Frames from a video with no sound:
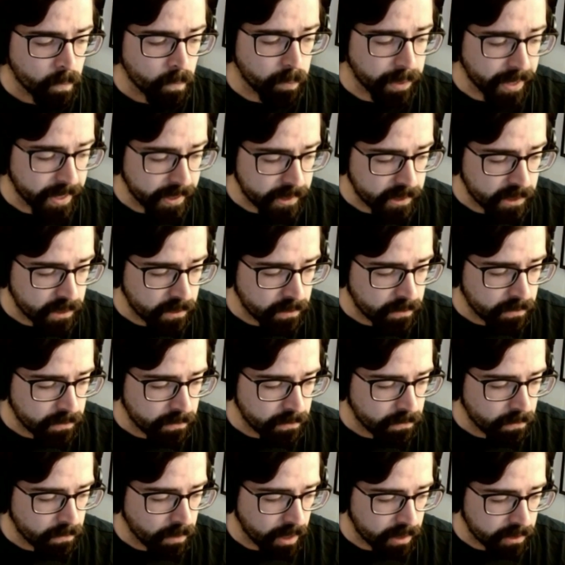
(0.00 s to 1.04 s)
But
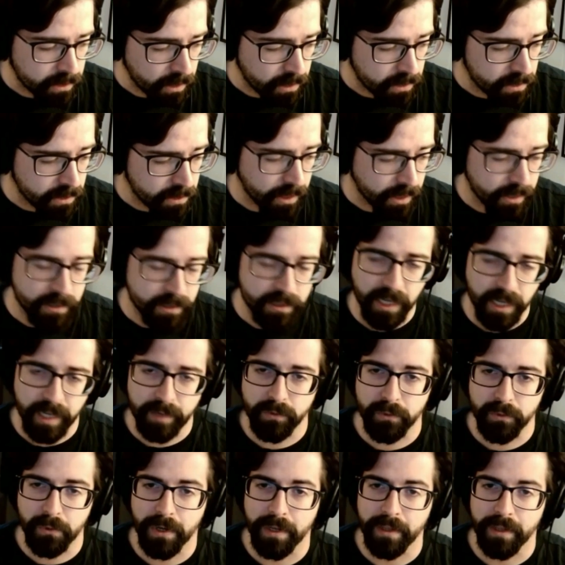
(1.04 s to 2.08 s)
as I said,
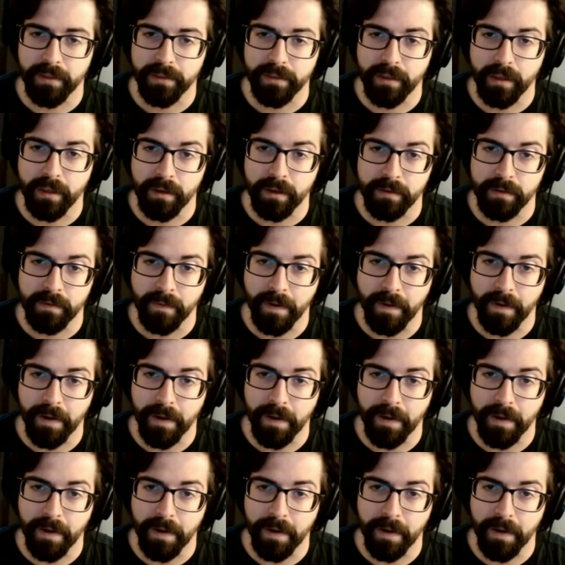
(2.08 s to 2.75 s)
time's running thin.